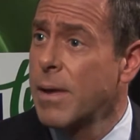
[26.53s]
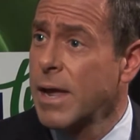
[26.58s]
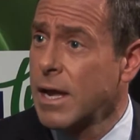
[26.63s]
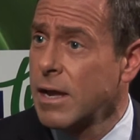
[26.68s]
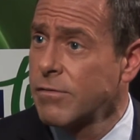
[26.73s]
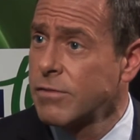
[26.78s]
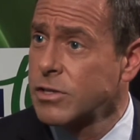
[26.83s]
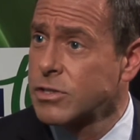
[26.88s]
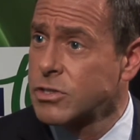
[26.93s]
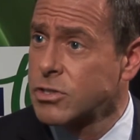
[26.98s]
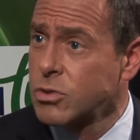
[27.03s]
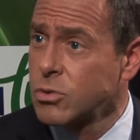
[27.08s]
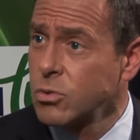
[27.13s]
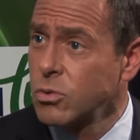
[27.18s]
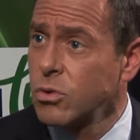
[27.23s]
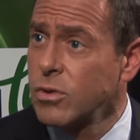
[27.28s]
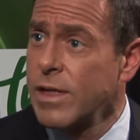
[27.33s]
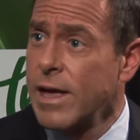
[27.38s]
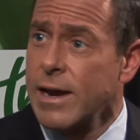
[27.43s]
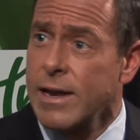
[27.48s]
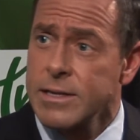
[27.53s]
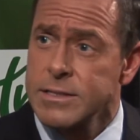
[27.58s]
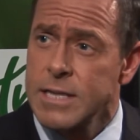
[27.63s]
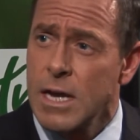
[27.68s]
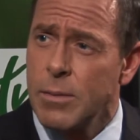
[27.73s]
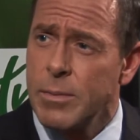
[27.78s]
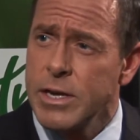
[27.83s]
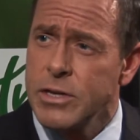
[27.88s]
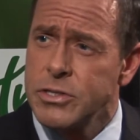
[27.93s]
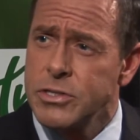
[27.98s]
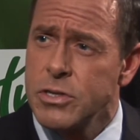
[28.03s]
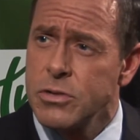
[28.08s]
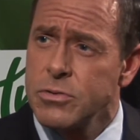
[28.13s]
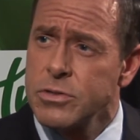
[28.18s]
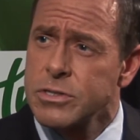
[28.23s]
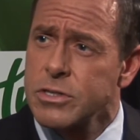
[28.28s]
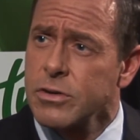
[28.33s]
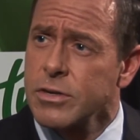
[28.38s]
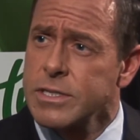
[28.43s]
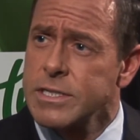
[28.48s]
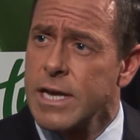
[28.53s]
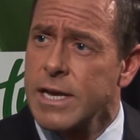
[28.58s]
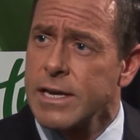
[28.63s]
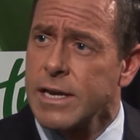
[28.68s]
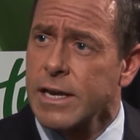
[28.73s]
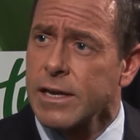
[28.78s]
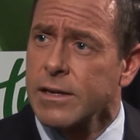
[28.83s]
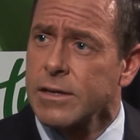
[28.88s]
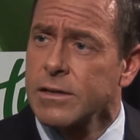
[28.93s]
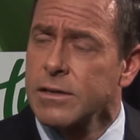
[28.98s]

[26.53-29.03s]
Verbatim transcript: big of a school that is. How many students are attending?